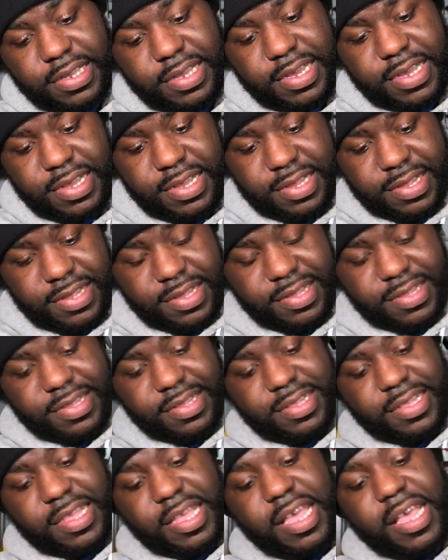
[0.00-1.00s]
yeah.
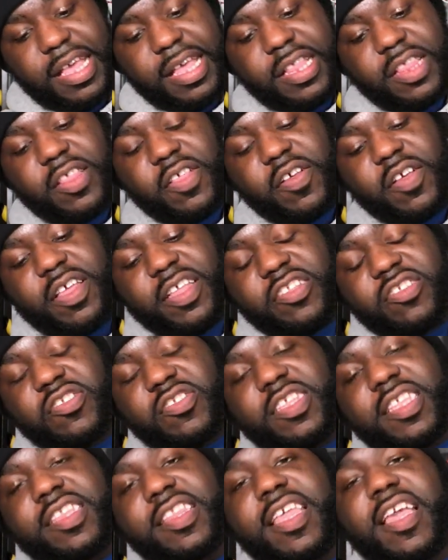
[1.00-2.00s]
The
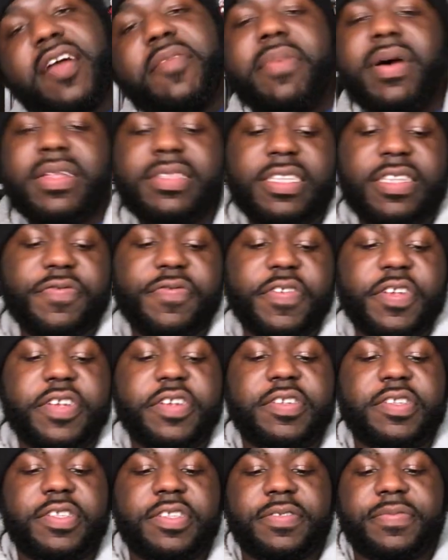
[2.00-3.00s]
interesting thing about these
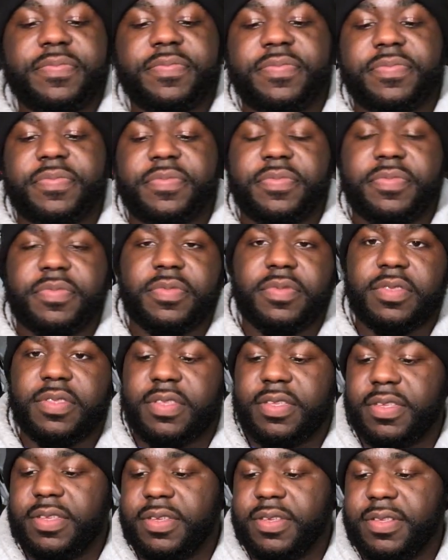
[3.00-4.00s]
figures,
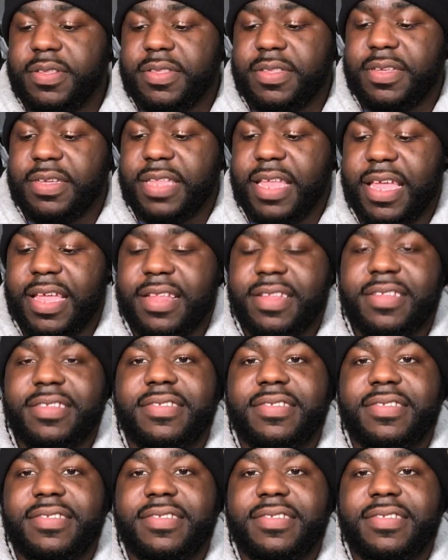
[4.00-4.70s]
look at that.